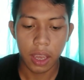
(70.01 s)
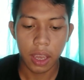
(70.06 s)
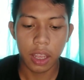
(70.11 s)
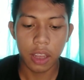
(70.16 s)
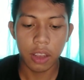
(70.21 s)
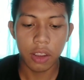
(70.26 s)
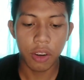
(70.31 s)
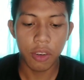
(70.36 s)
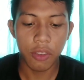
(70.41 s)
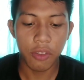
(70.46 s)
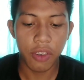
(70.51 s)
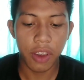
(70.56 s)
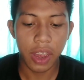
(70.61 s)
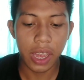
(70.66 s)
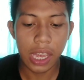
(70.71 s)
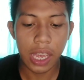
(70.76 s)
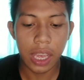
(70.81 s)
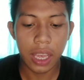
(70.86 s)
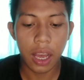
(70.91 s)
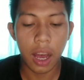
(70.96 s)
and
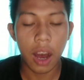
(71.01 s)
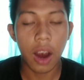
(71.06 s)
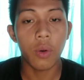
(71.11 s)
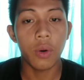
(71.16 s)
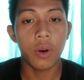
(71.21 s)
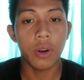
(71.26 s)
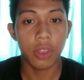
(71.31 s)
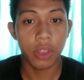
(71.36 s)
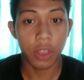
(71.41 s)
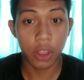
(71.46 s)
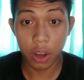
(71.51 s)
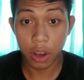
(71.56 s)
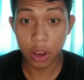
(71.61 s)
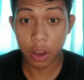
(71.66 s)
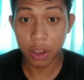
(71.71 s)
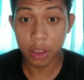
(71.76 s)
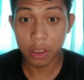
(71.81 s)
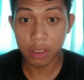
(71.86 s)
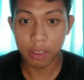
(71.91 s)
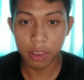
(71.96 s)
conveying our
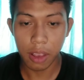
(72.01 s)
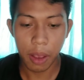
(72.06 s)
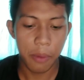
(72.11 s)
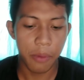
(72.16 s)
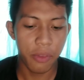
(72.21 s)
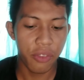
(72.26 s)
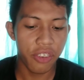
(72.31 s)
thoughts,